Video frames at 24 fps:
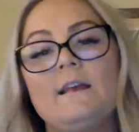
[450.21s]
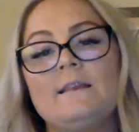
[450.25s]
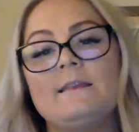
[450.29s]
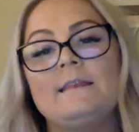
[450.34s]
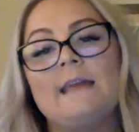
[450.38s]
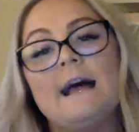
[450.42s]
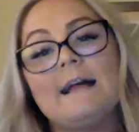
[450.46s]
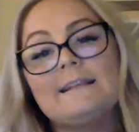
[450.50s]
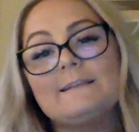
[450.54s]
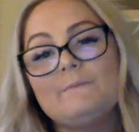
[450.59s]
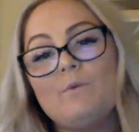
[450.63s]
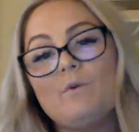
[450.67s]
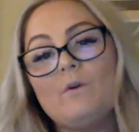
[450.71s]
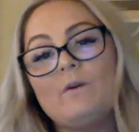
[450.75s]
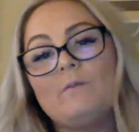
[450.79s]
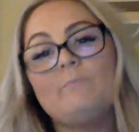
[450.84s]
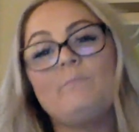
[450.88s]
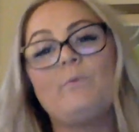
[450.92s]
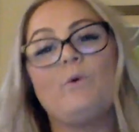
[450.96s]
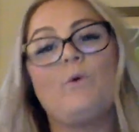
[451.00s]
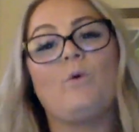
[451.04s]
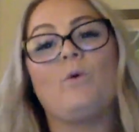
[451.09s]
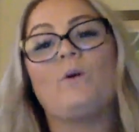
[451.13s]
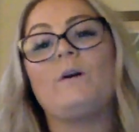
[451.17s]
that's more
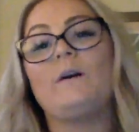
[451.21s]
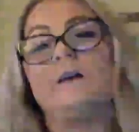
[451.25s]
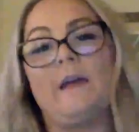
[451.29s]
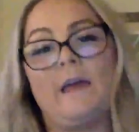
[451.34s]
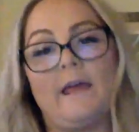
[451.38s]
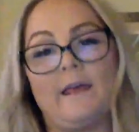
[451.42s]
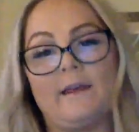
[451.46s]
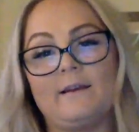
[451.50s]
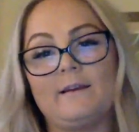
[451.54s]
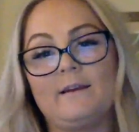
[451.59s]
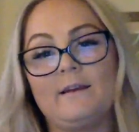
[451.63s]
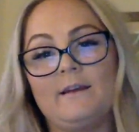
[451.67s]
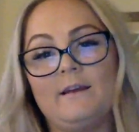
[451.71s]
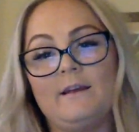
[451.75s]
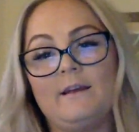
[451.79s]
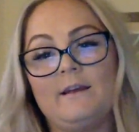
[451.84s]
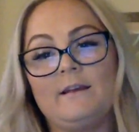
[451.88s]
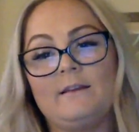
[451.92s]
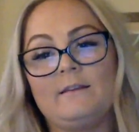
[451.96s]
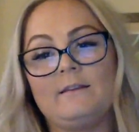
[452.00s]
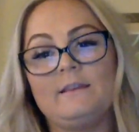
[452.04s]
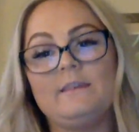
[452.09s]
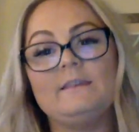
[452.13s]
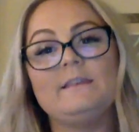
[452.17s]
important
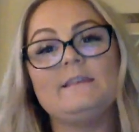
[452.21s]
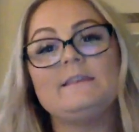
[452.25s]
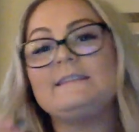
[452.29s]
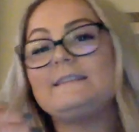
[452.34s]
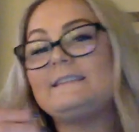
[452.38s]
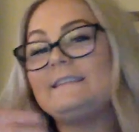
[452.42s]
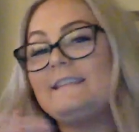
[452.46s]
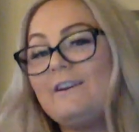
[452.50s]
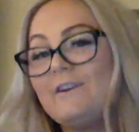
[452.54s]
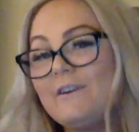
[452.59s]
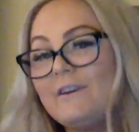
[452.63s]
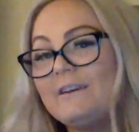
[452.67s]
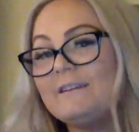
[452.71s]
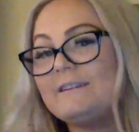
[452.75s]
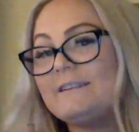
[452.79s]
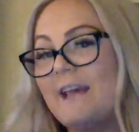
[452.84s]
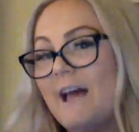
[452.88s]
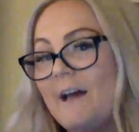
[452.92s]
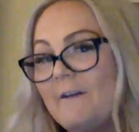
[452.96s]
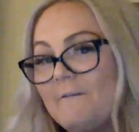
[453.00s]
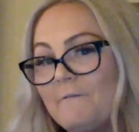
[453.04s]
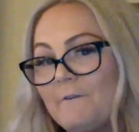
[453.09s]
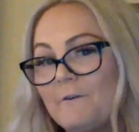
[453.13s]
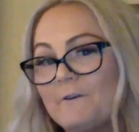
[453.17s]
than the serious
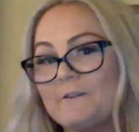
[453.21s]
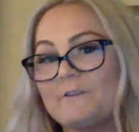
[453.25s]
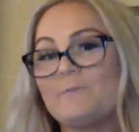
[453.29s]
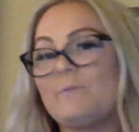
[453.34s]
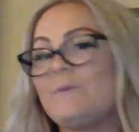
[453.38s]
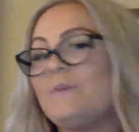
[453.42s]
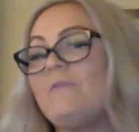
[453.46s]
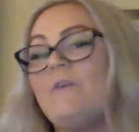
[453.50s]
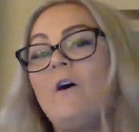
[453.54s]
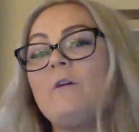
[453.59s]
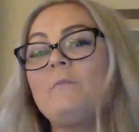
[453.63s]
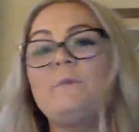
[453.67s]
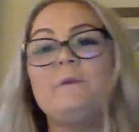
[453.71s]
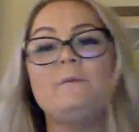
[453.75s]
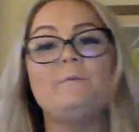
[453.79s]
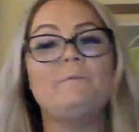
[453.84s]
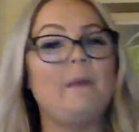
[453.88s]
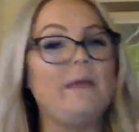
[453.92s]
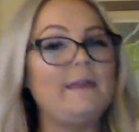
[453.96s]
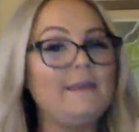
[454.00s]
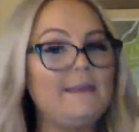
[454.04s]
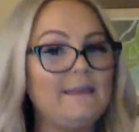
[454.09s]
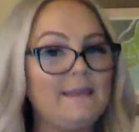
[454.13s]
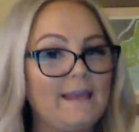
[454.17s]
efforts we've all been
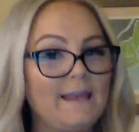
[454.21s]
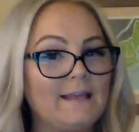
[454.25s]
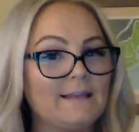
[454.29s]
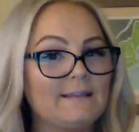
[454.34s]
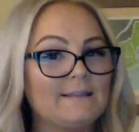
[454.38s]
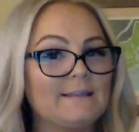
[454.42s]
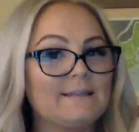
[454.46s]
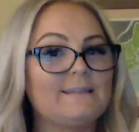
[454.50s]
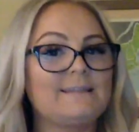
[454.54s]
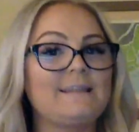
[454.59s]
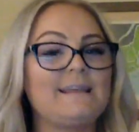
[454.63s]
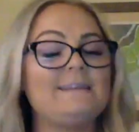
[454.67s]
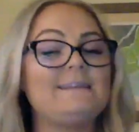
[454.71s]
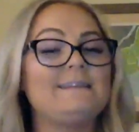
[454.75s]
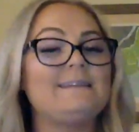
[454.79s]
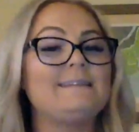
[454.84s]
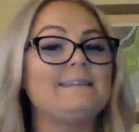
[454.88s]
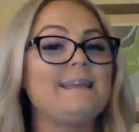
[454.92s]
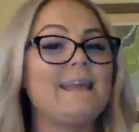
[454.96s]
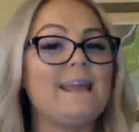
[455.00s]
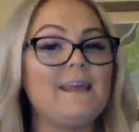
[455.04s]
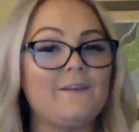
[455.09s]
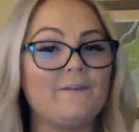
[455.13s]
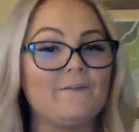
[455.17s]
making to stay
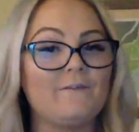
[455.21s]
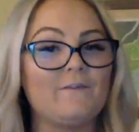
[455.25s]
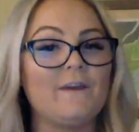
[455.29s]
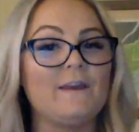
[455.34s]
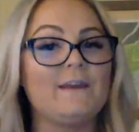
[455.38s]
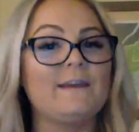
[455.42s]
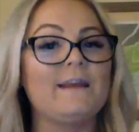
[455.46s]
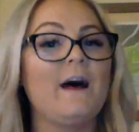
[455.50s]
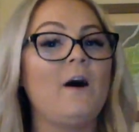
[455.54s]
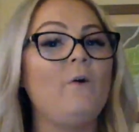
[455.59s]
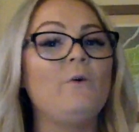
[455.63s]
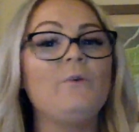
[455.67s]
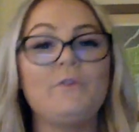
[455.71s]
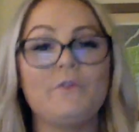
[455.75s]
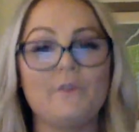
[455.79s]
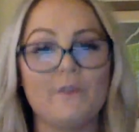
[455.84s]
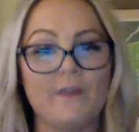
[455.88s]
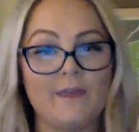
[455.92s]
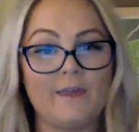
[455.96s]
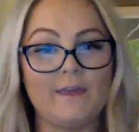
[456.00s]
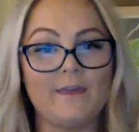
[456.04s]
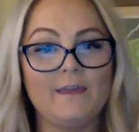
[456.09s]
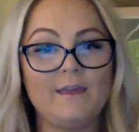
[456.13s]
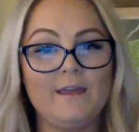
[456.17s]
safe and
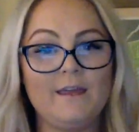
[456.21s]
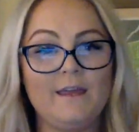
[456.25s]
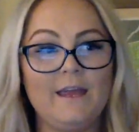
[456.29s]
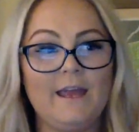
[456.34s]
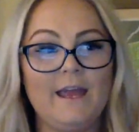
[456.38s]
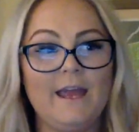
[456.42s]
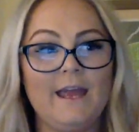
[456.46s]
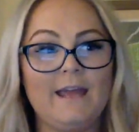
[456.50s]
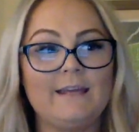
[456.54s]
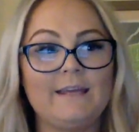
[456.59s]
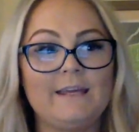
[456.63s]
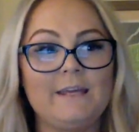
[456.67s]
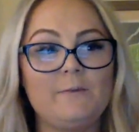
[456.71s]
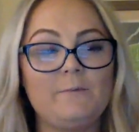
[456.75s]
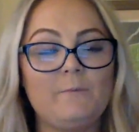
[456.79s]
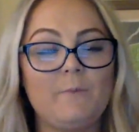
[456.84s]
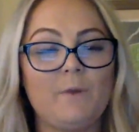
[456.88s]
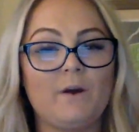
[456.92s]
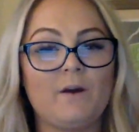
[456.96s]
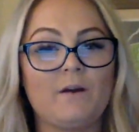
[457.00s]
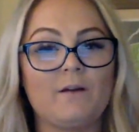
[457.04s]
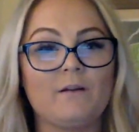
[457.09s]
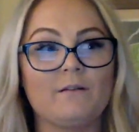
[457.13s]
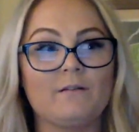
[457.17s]
healthy and keep
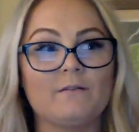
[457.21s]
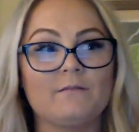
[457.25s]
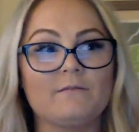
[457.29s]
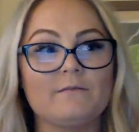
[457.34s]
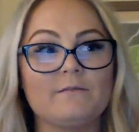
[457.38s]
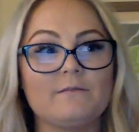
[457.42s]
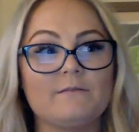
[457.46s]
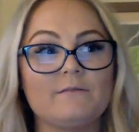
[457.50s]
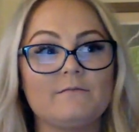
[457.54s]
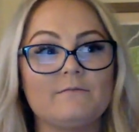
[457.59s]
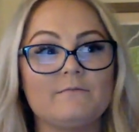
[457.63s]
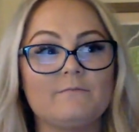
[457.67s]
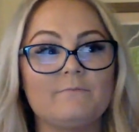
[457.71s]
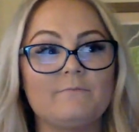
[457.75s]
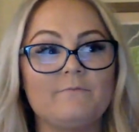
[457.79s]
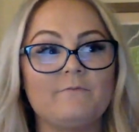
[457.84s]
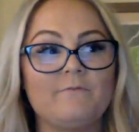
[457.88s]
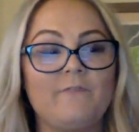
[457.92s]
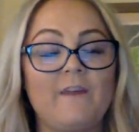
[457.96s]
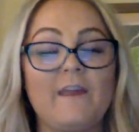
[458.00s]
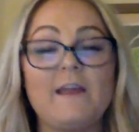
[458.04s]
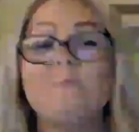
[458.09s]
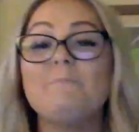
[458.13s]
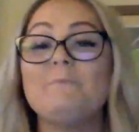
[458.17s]
our
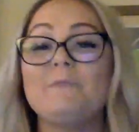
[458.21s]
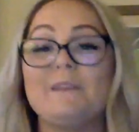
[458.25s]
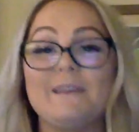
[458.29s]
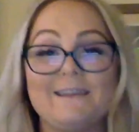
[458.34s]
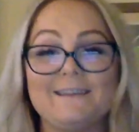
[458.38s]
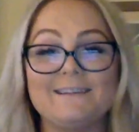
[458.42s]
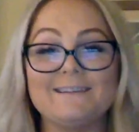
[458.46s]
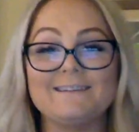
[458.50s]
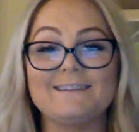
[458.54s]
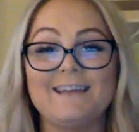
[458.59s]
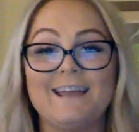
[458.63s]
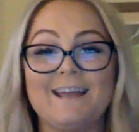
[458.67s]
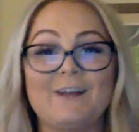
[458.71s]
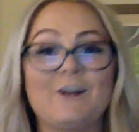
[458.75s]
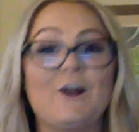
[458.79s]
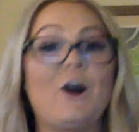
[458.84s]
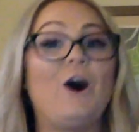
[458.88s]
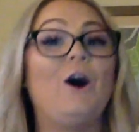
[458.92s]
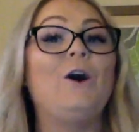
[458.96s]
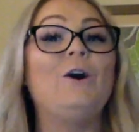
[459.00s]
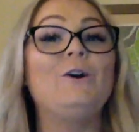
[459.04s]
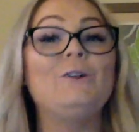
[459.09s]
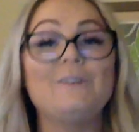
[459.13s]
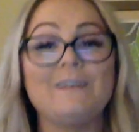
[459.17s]
families and
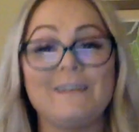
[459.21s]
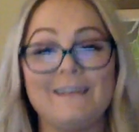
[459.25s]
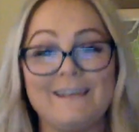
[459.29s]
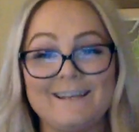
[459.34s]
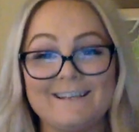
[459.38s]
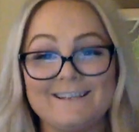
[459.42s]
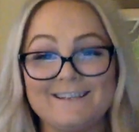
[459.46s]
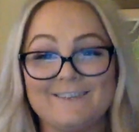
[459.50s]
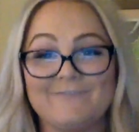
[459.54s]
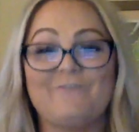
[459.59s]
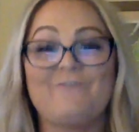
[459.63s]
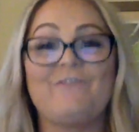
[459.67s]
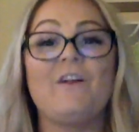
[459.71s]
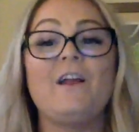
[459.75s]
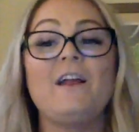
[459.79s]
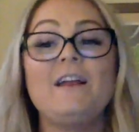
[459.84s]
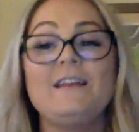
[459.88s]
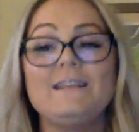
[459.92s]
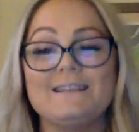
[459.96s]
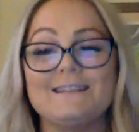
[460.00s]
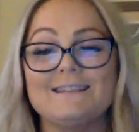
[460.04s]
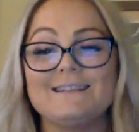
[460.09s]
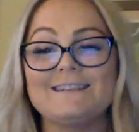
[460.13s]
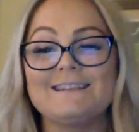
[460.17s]
colleagues and
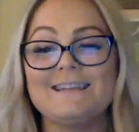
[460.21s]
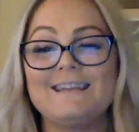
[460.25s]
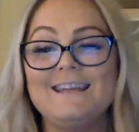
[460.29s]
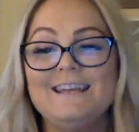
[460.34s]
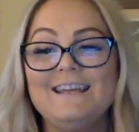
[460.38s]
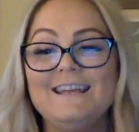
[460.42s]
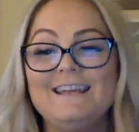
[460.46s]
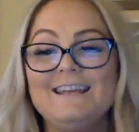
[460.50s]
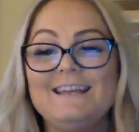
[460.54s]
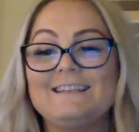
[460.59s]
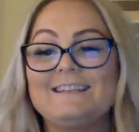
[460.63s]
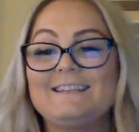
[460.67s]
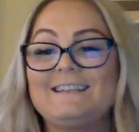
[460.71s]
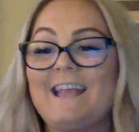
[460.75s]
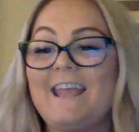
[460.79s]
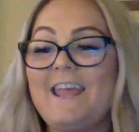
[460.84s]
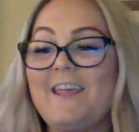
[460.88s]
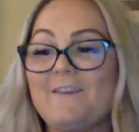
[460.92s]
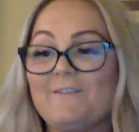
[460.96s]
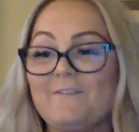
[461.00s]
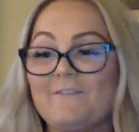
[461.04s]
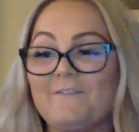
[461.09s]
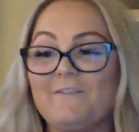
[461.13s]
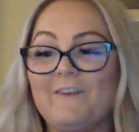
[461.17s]
friends
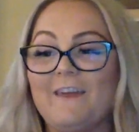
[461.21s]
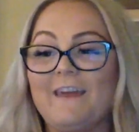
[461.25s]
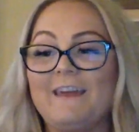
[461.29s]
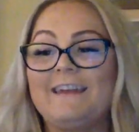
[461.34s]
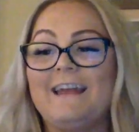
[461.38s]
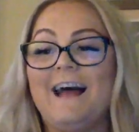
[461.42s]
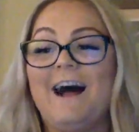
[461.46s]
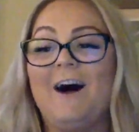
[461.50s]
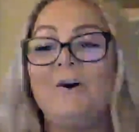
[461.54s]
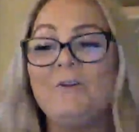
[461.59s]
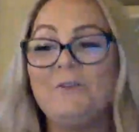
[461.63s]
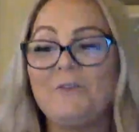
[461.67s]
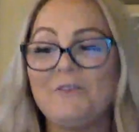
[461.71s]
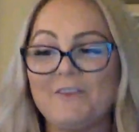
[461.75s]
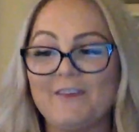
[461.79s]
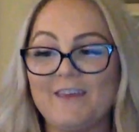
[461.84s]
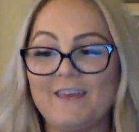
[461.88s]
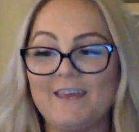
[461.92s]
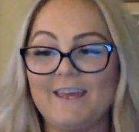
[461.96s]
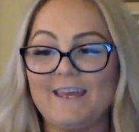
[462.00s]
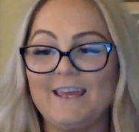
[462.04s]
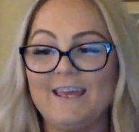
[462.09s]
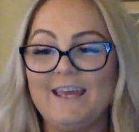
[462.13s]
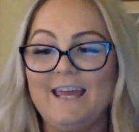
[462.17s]
safe and
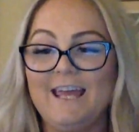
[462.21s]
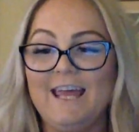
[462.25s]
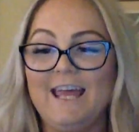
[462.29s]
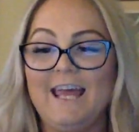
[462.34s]
healthy.